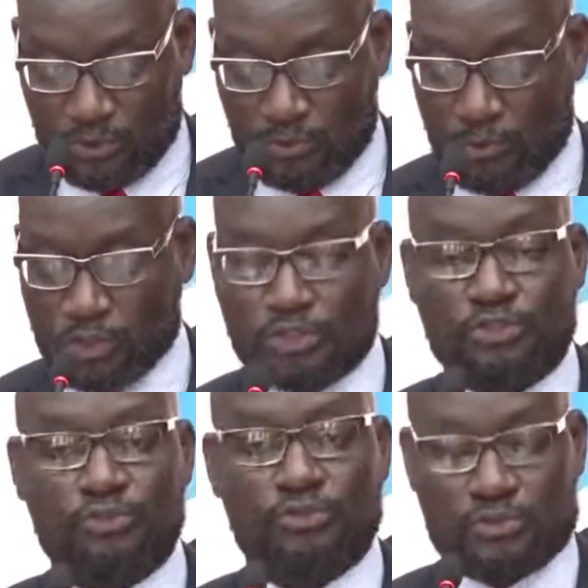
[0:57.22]
wish
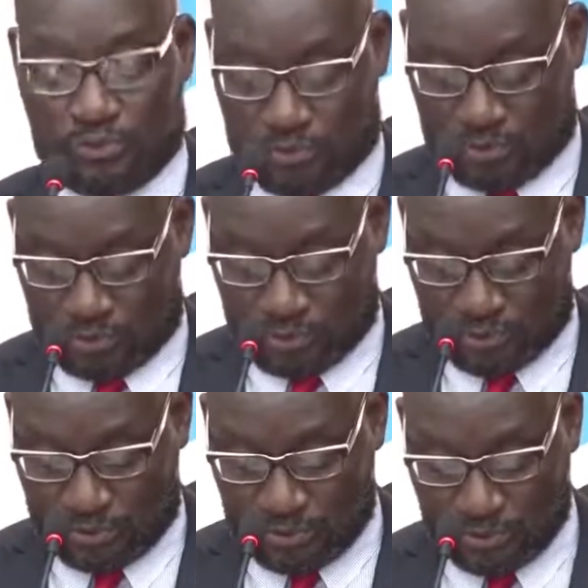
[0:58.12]
to
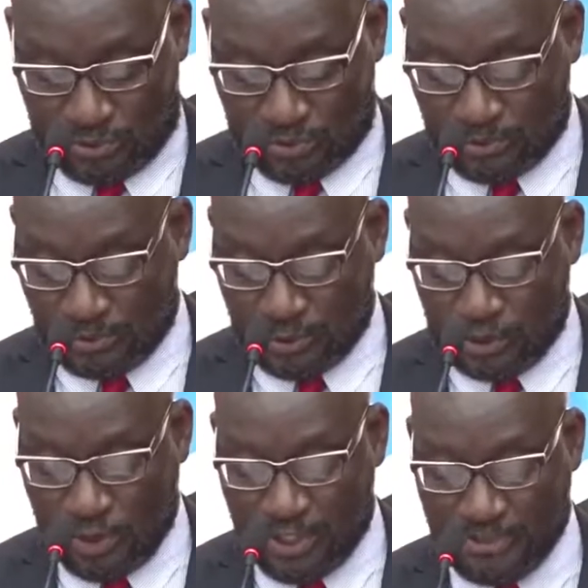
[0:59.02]

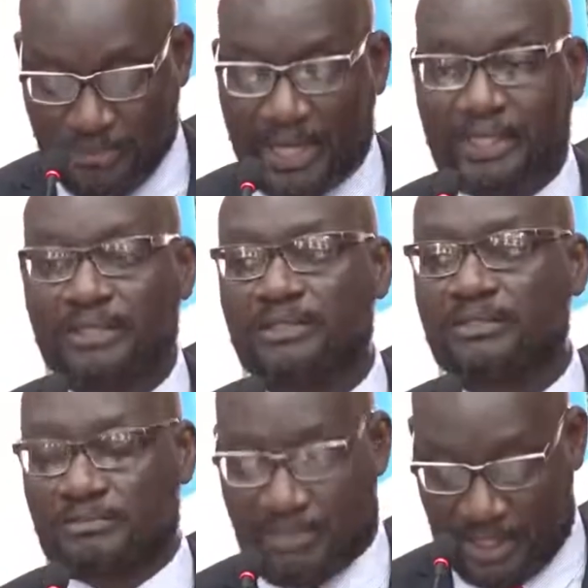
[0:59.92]
join my,
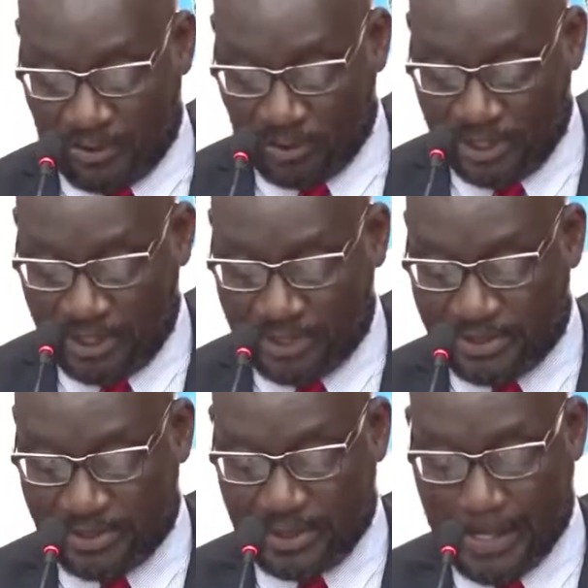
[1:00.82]
my
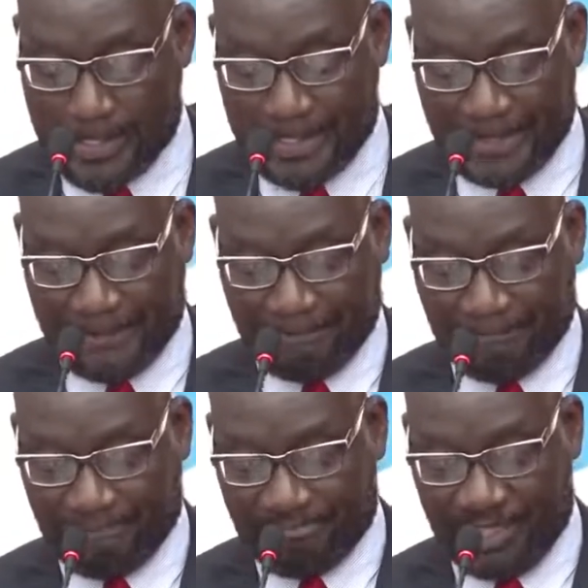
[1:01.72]
colleagues
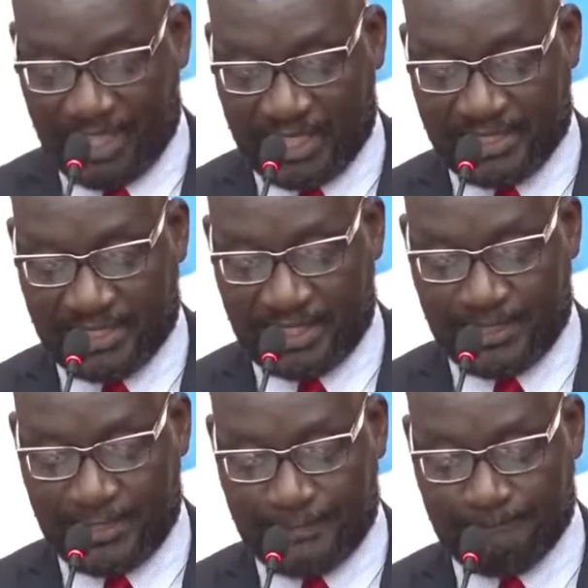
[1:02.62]
in
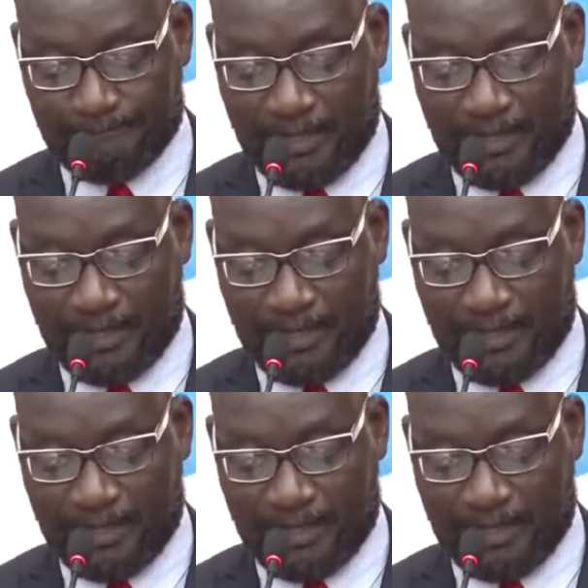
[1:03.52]
extending